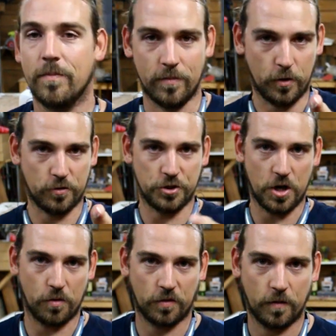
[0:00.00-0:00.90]
Those are
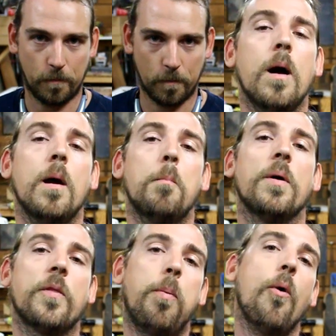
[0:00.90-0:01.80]
jokes.
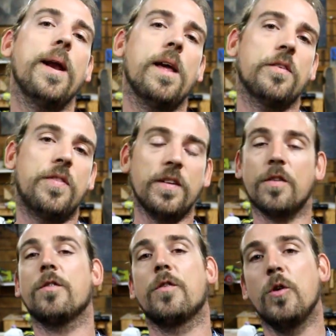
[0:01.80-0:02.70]
But the point is, this
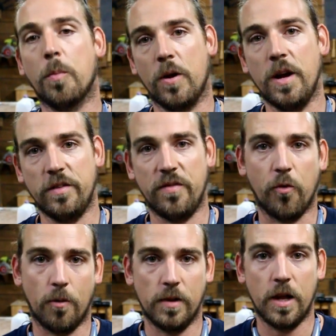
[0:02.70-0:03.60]
is a super easy
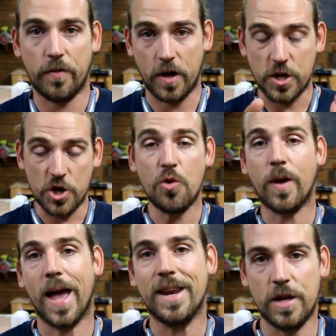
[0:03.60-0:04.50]
formula that you
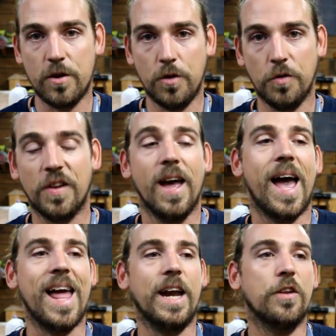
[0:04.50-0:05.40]
can use,
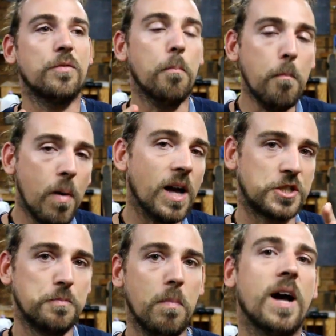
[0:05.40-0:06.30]
and it is
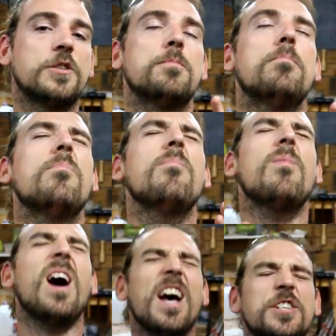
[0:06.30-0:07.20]
much, much,
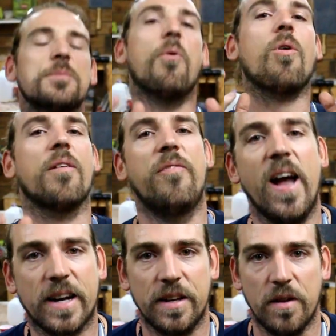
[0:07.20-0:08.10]
much more
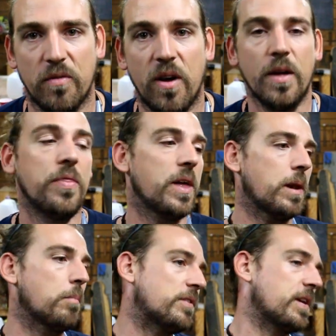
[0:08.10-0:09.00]
effective
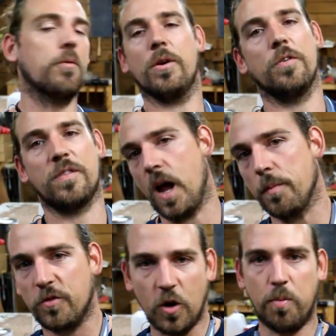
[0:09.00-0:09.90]
than materials
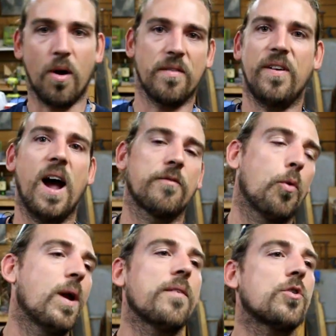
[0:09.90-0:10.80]
times 2.5 or
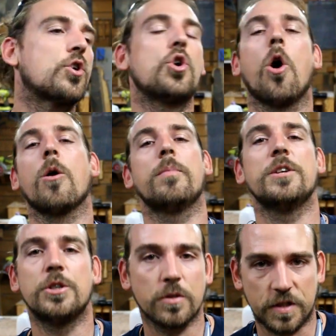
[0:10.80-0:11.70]
whatever
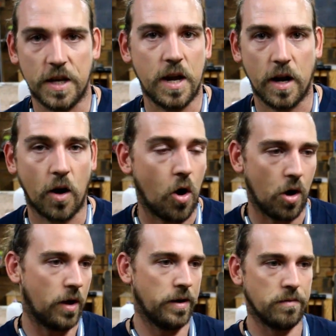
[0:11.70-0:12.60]
garbage you're seeing
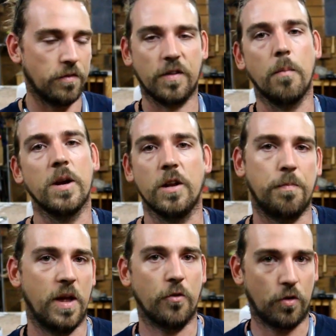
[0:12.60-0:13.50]
on somebody's
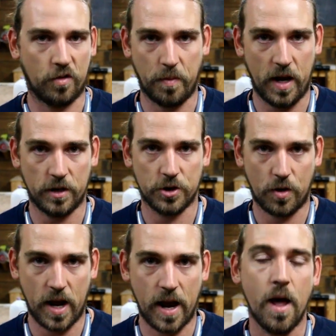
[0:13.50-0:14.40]
Pinterest page,
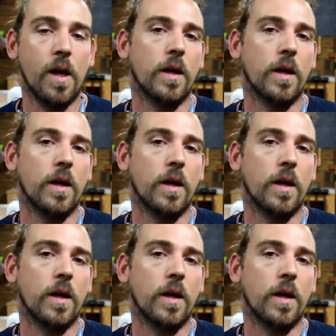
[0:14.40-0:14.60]
okay?